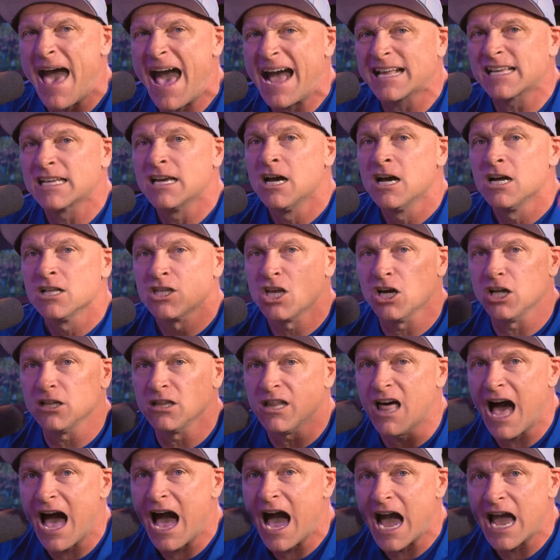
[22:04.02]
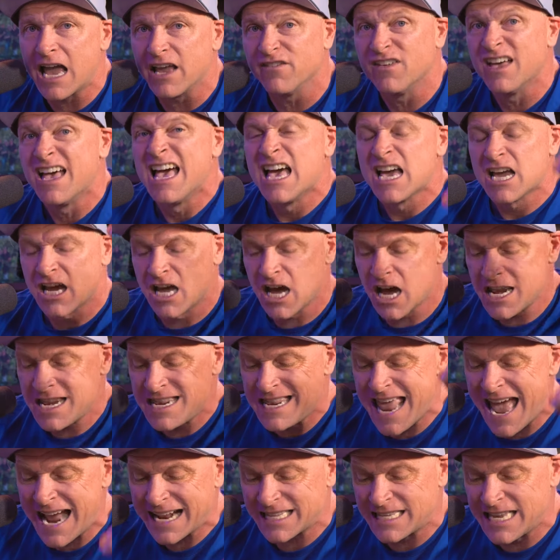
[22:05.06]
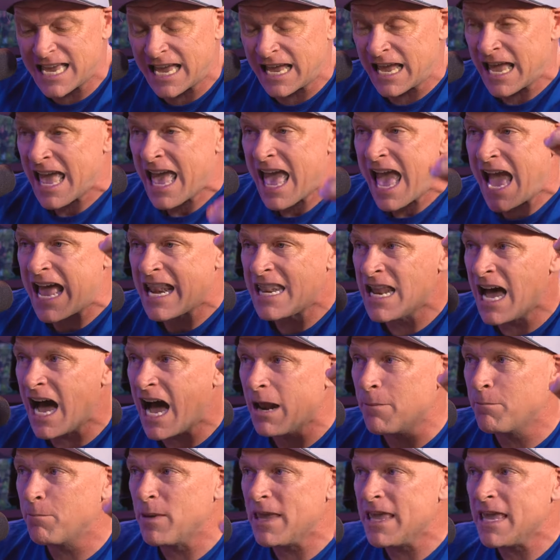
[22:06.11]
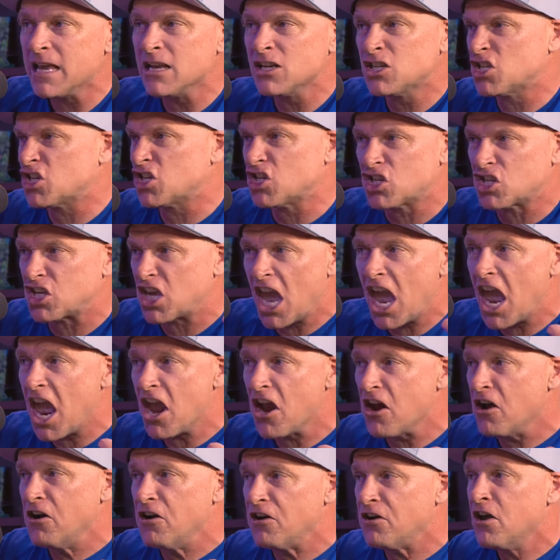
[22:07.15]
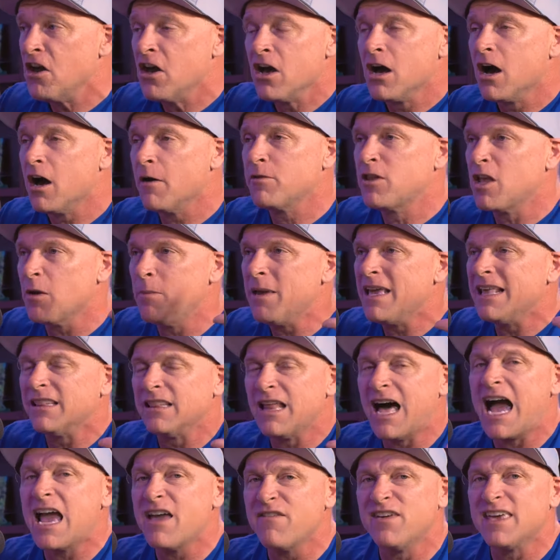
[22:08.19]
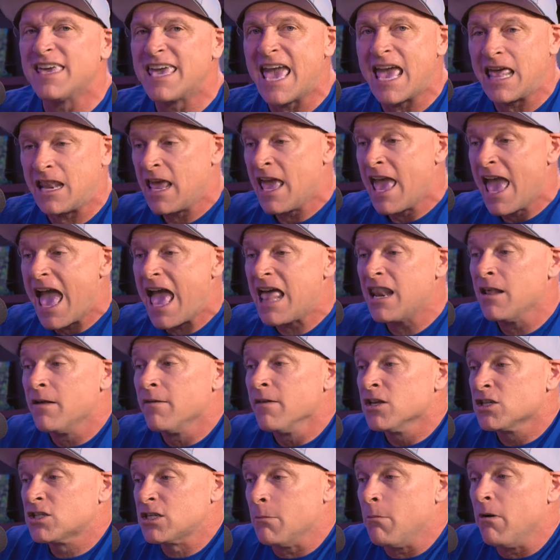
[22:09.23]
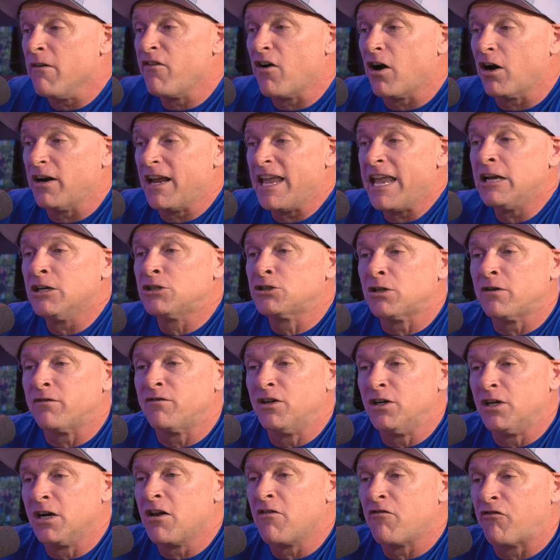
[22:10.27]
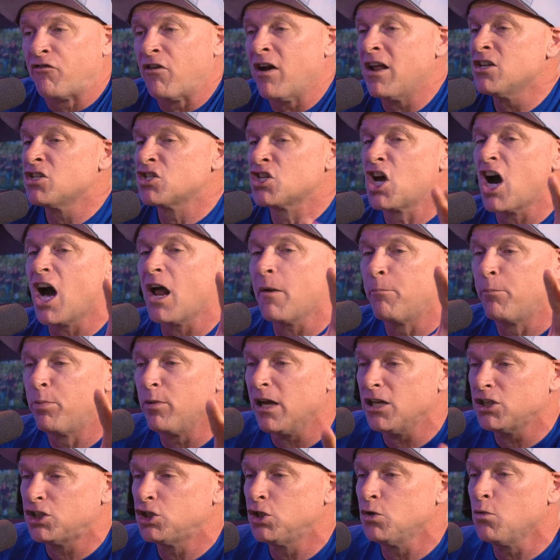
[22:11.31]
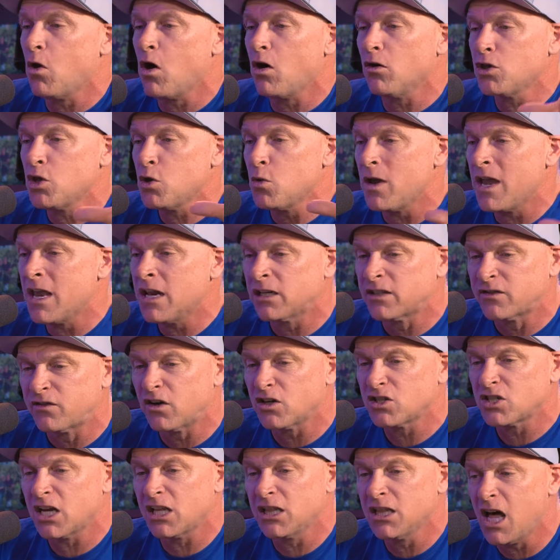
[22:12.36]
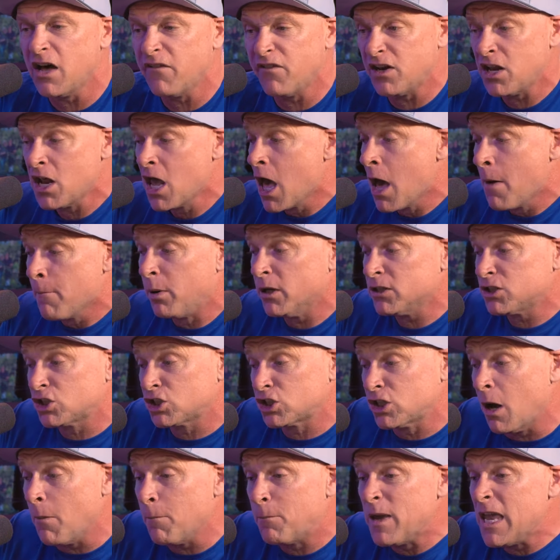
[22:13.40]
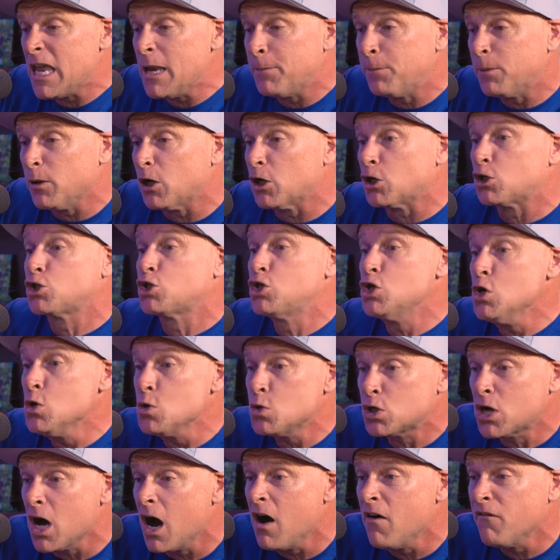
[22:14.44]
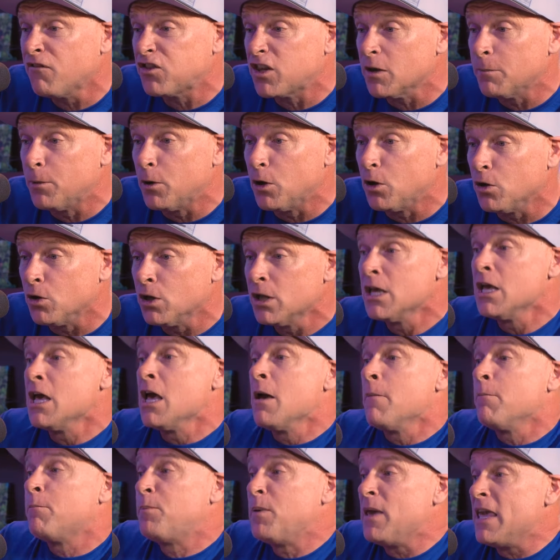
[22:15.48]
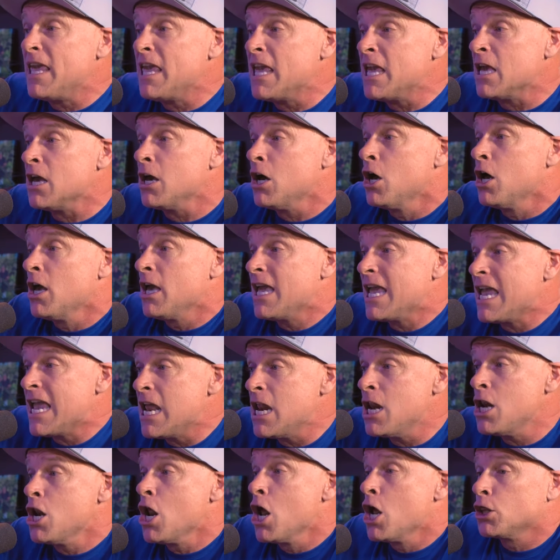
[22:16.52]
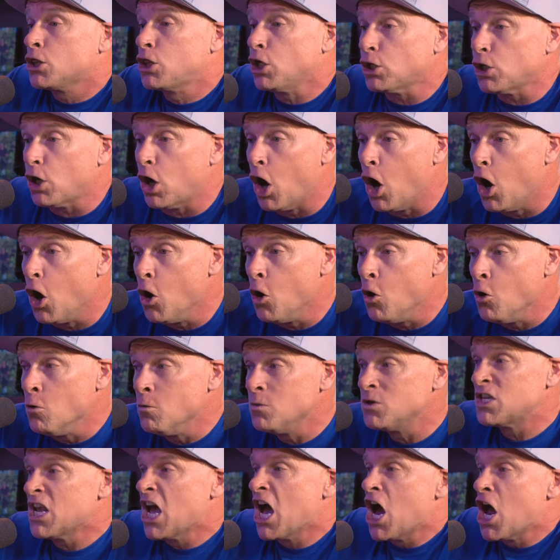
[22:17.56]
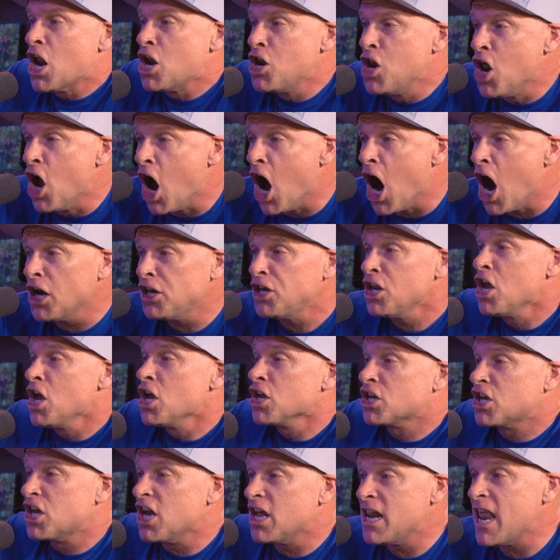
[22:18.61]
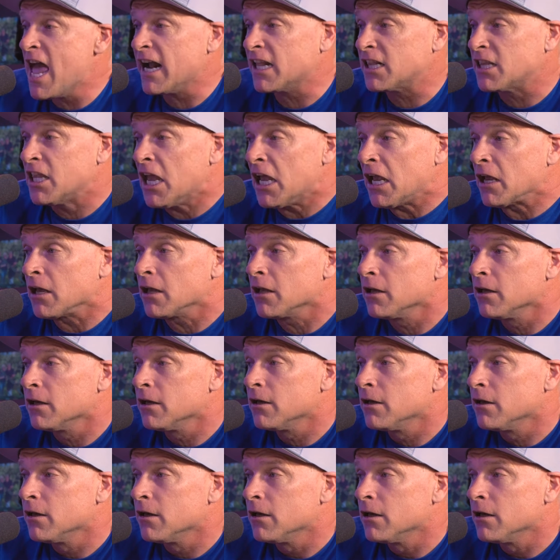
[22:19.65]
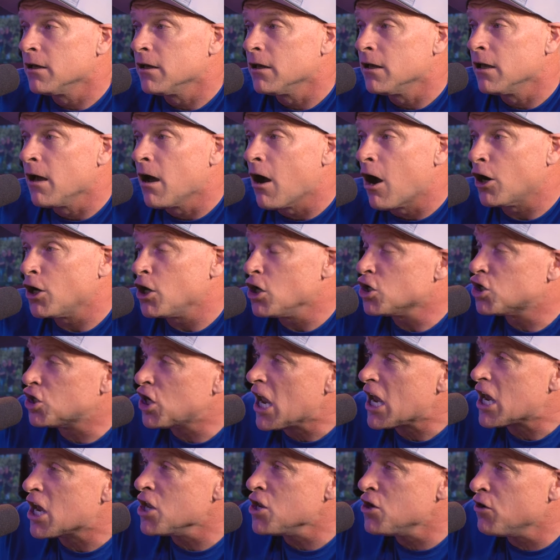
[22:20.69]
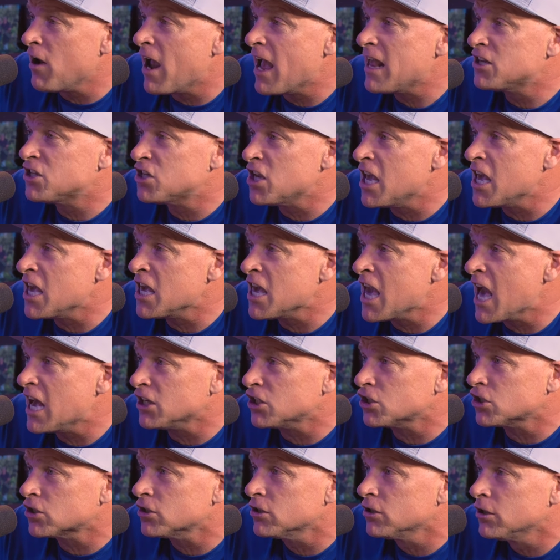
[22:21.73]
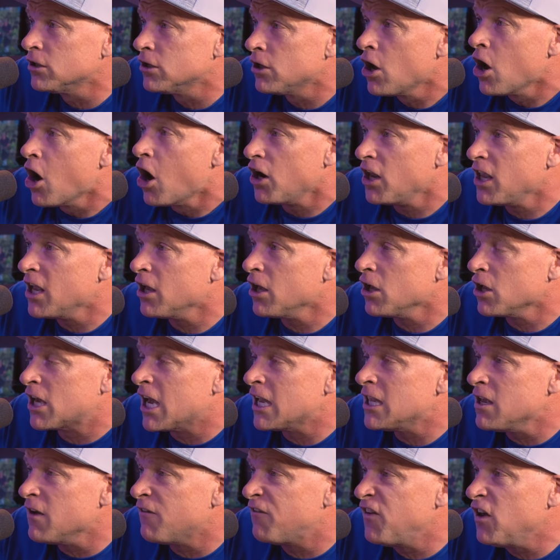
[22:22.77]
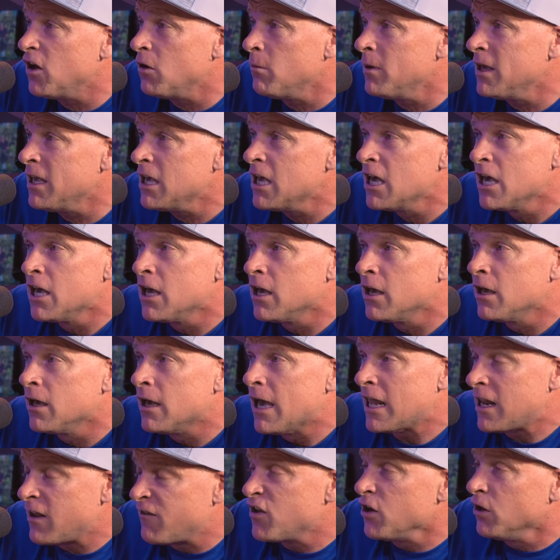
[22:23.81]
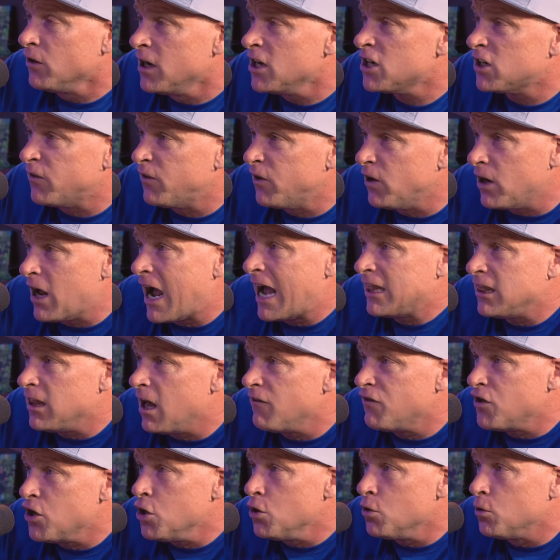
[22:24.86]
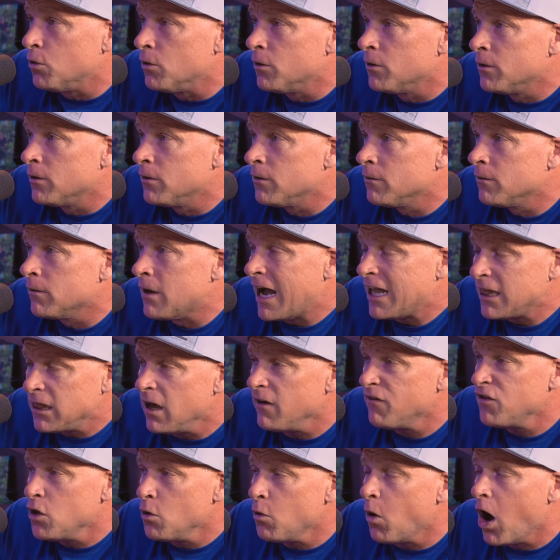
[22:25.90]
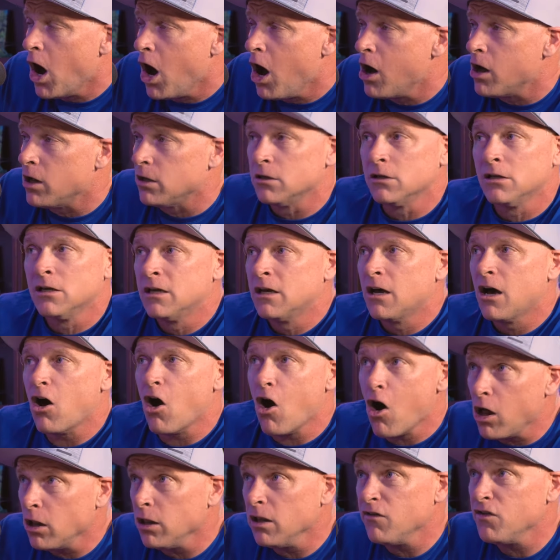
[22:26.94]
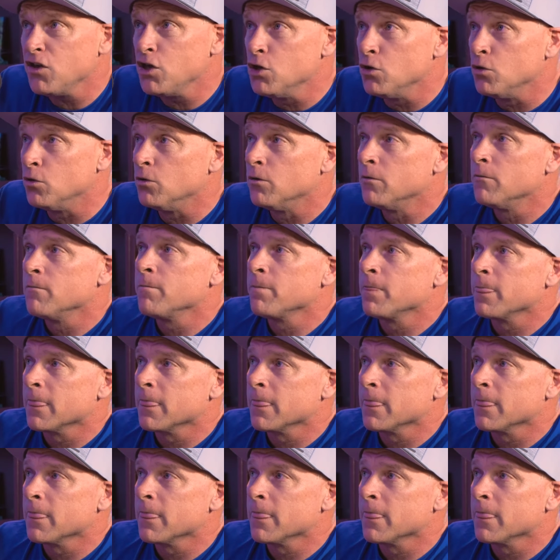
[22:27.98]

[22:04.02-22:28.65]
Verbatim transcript: back to live, connecting, and not being scared of to be live again. And some of our introverted friends, God bless you all, you introverts, I love it. But some people are too comfortable being in their homes, not connecting. Are you shaking your head saying yes? Are you, can you feel me? And if you're an introvert, I love you. I love you all, all of you.